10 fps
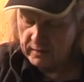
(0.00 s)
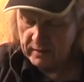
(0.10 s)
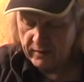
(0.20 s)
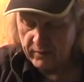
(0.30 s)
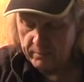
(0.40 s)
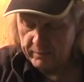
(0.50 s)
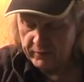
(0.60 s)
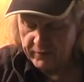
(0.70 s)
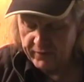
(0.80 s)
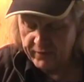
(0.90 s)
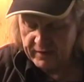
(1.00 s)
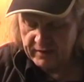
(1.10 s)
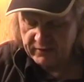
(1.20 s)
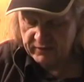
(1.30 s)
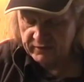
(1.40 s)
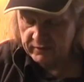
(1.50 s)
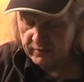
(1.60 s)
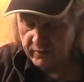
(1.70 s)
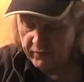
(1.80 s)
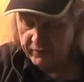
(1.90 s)
hear both these
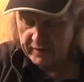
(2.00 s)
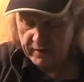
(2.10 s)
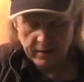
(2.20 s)
three,